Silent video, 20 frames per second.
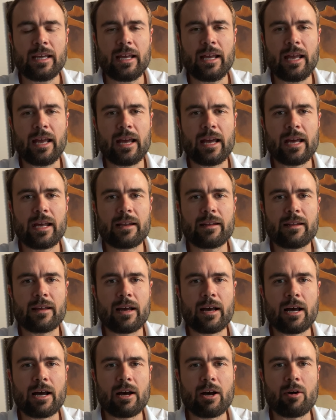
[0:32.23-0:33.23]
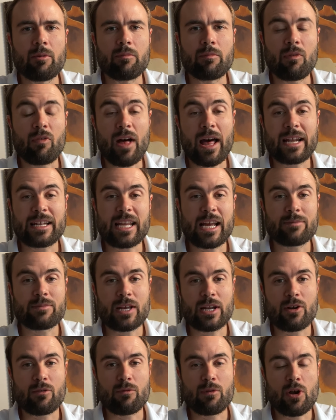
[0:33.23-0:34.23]
And a lot of times
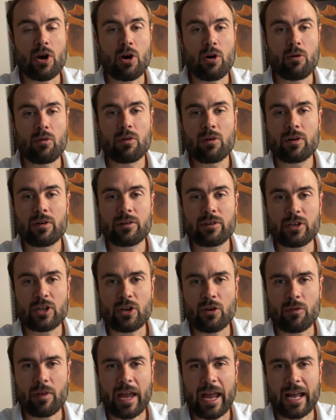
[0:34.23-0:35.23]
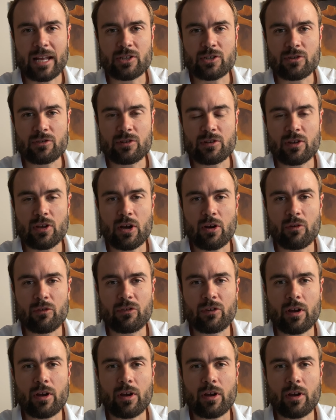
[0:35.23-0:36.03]
I don't know, you know, the answer to those.